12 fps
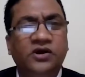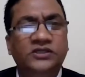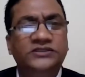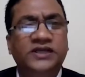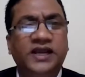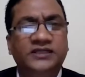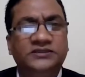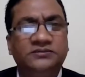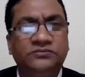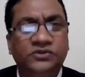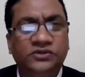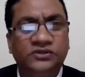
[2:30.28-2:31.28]
Hodge has
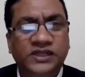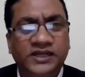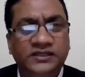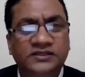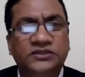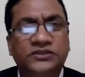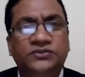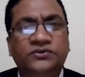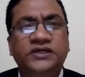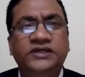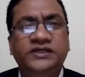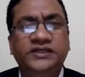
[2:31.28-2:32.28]
more than
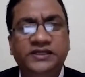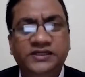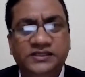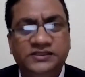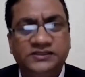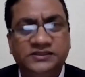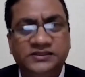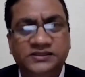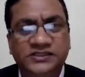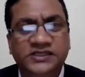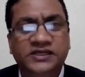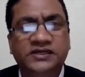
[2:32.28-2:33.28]
20 years
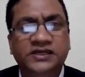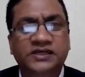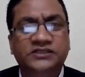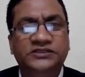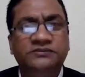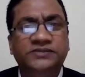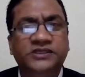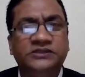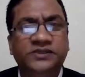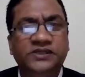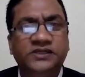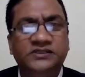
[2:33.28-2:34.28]
senior leadership
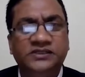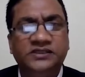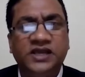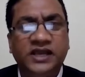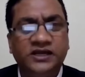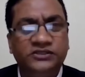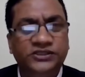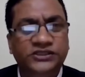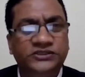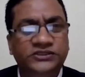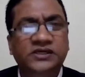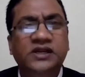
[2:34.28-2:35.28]
experience in higher
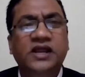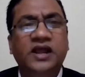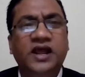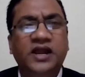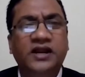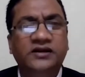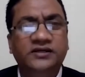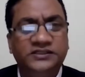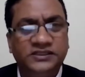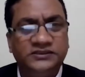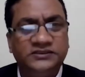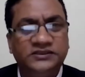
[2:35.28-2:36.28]
education and
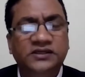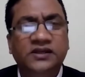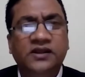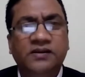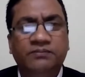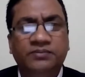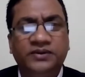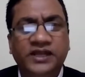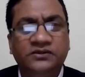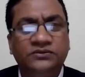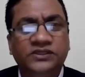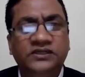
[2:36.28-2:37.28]
research.
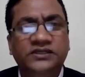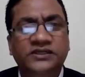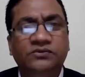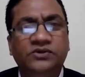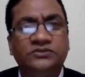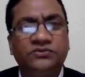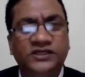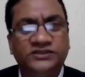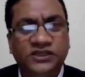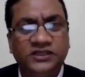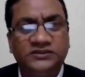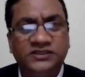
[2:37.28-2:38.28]
Prior to that, he was
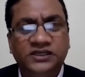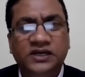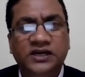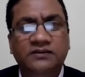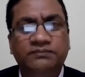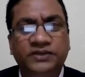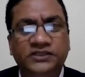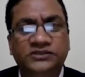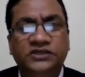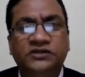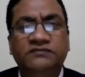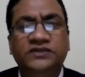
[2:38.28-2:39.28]
Vice-Chancellor and
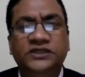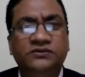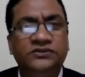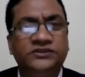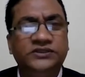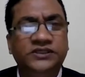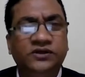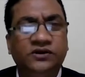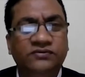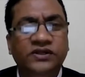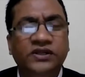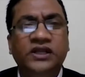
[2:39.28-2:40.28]
President of the University of
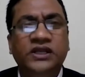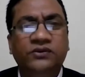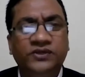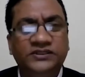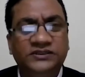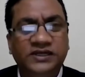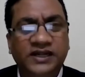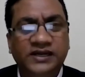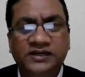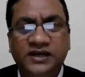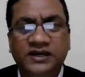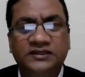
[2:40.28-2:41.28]

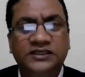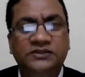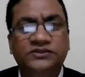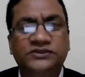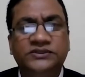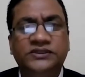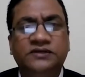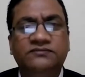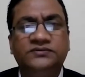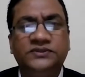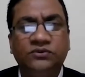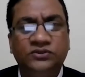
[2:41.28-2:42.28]
Queensland and the University of
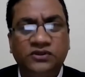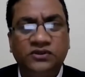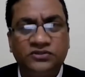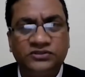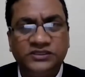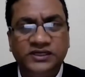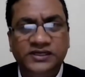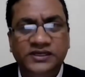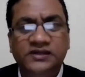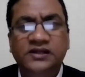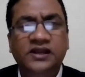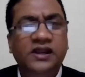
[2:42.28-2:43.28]
South
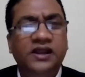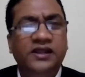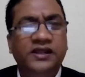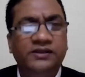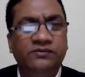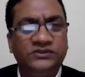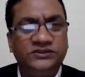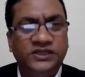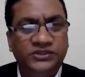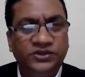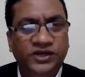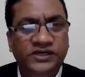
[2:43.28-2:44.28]
Australia. He was
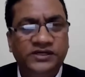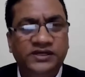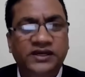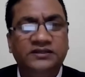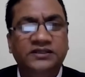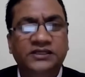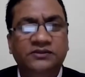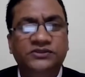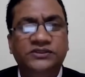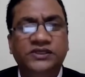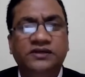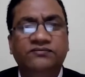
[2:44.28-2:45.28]
educated at the
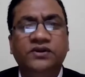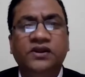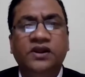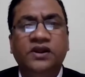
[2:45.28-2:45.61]
University of